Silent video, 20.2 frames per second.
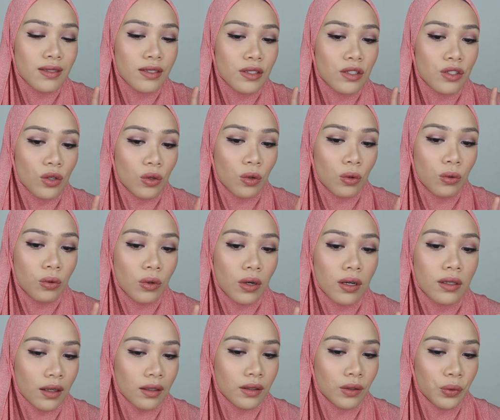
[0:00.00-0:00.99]
So
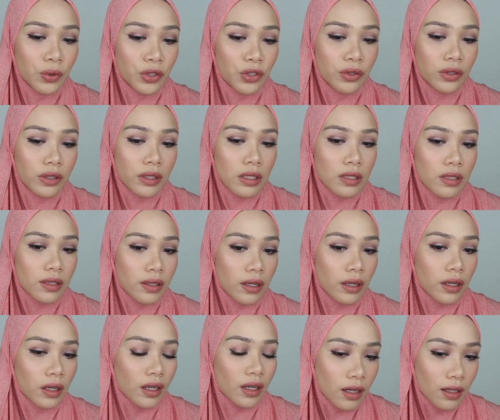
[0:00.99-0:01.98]
what do you guys
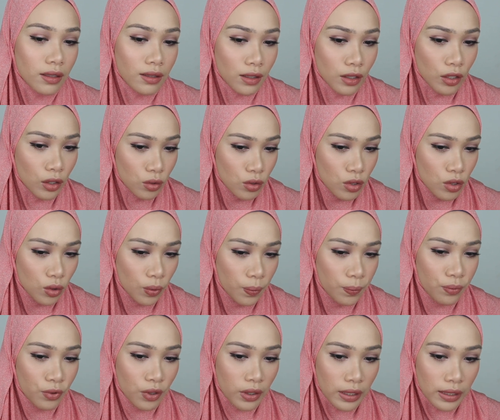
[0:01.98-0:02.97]
think? I think it looks so
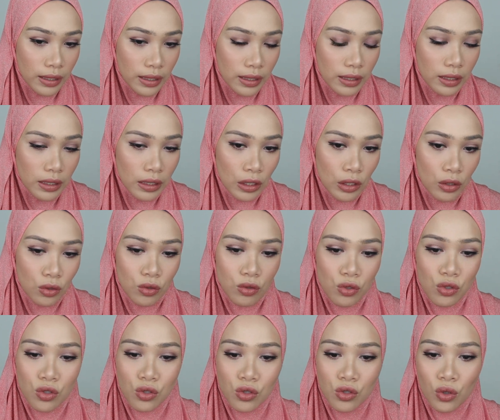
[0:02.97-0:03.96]
pretty. It
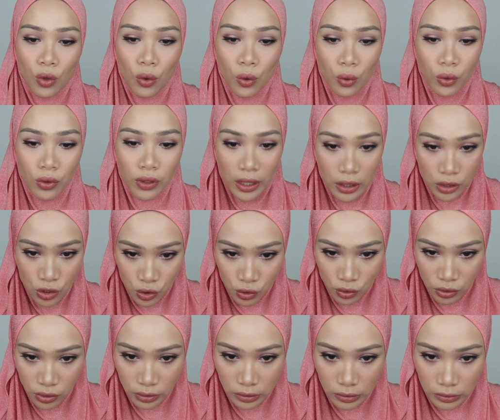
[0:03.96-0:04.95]
looks so
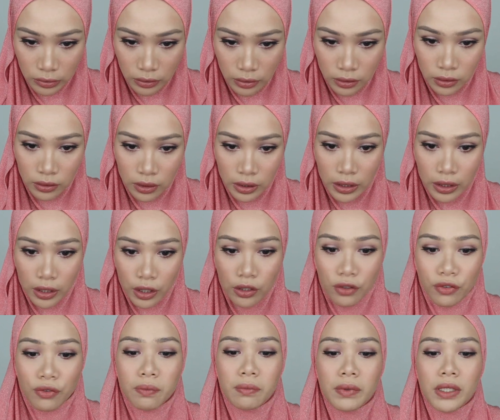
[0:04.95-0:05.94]
natural. It
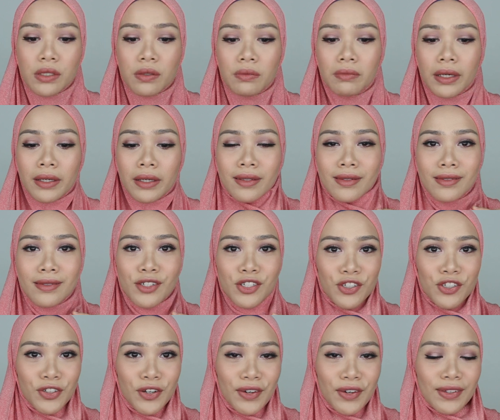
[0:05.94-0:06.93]
kind of matches my
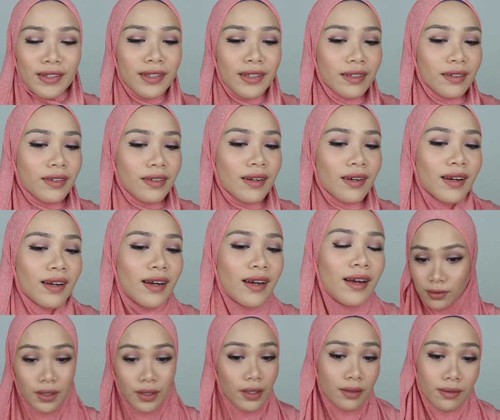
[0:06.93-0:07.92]
shawl here.
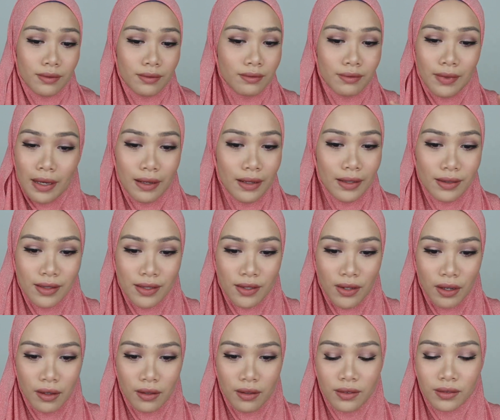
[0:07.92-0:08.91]
Yeah, I like this
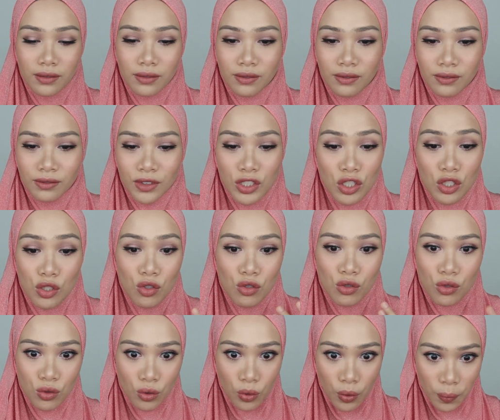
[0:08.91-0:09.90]
color. This is
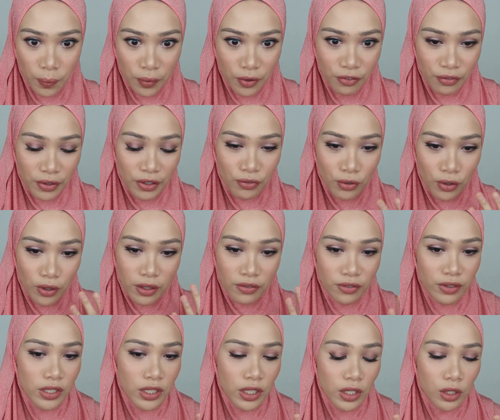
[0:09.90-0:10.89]
so perfect for
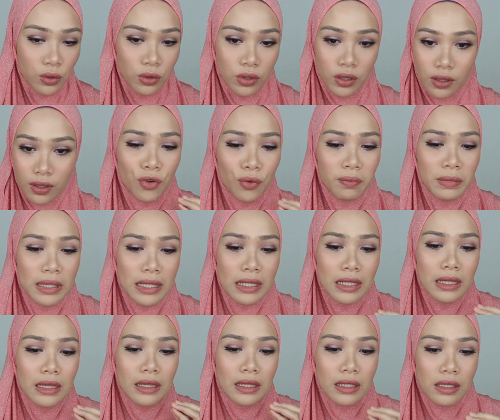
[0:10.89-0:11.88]
everyday look. For
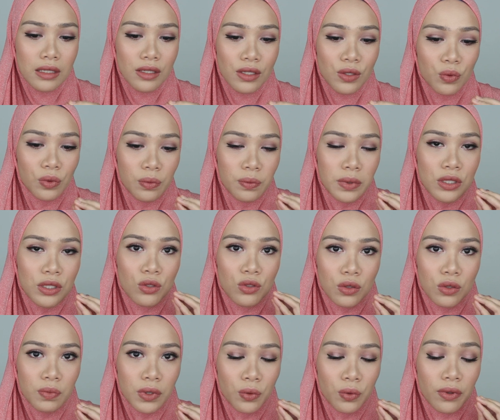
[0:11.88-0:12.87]
me, this would be
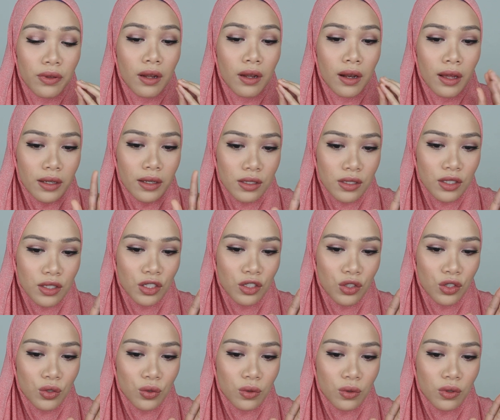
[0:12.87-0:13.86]
suitable with light skin
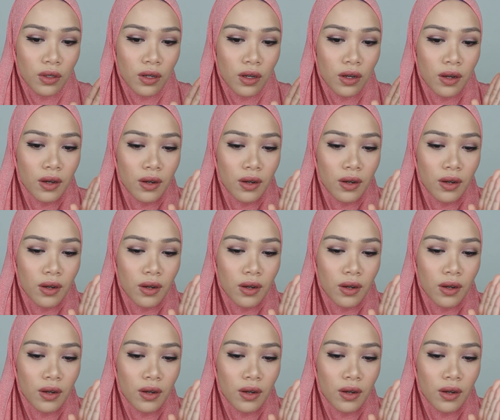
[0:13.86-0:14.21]
tone.